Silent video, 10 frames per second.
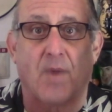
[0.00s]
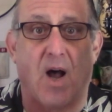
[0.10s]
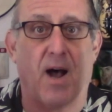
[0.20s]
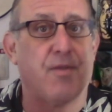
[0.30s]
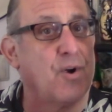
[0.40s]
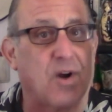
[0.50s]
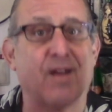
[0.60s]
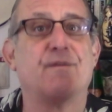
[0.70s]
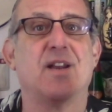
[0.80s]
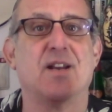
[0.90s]
They're a
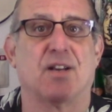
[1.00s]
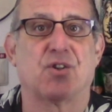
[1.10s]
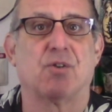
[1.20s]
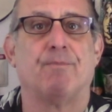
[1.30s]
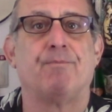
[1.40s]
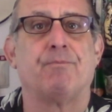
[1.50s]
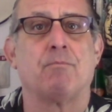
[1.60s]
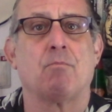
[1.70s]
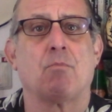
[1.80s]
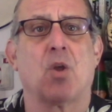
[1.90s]
convenience.
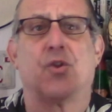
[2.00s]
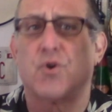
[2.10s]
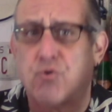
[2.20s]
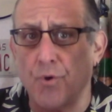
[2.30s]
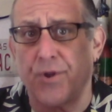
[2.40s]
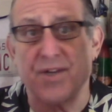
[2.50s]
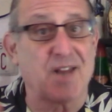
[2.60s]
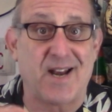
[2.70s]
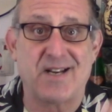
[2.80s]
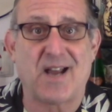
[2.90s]
The truth is,
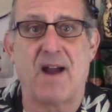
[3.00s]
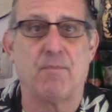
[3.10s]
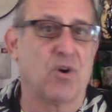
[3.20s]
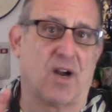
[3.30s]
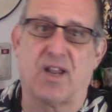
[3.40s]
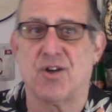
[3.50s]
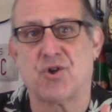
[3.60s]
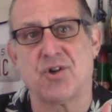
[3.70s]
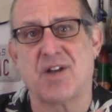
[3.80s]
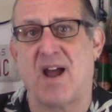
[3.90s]
any timer, a
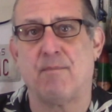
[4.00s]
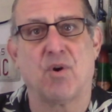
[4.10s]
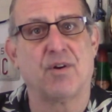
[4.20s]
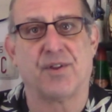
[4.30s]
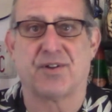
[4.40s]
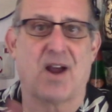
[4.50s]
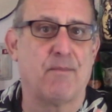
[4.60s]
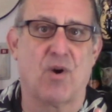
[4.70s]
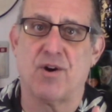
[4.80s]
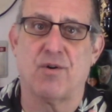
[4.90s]
kitchen timer, the
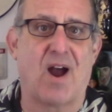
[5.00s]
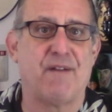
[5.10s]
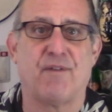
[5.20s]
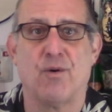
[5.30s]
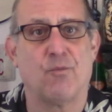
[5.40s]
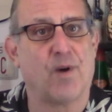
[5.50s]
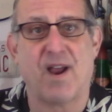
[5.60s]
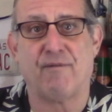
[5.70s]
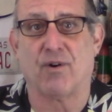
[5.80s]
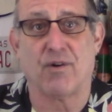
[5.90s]
timer on your iPhone,
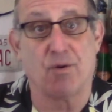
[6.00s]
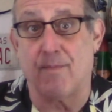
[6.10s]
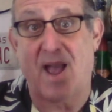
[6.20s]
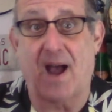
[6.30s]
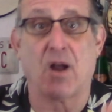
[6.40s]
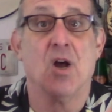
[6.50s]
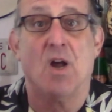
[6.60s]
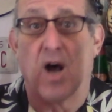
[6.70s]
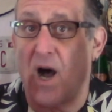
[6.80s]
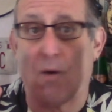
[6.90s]
whatever, or your Mac,
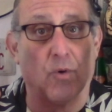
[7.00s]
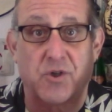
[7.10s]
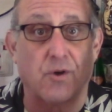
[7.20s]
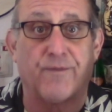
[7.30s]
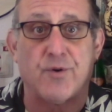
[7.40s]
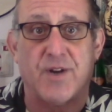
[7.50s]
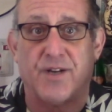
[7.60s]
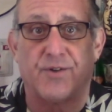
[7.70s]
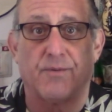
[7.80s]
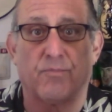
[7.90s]
will serve your
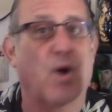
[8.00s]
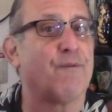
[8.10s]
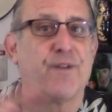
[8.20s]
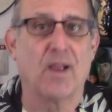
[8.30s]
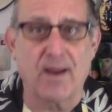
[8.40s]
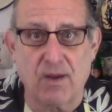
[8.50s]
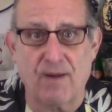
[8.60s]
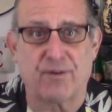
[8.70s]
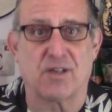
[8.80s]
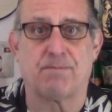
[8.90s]
needs. Don't feel like you
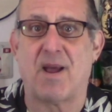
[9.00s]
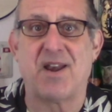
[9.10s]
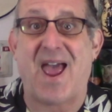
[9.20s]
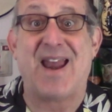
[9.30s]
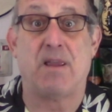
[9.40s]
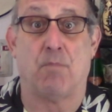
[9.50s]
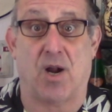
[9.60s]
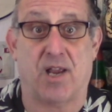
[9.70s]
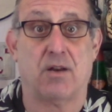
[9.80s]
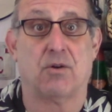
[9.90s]
have to spend any
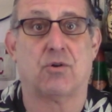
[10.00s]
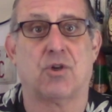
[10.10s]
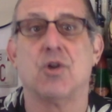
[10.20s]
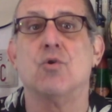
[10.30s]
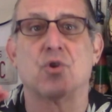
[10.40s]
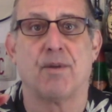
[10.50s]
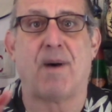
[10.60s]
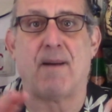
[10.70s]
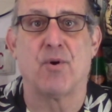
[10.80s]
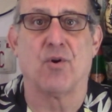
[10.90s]
money to use the
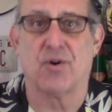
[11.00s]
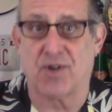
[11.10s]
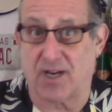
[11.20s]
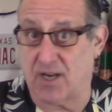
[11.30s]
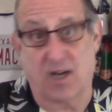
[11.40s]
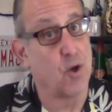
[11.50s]
Pomodoro technique.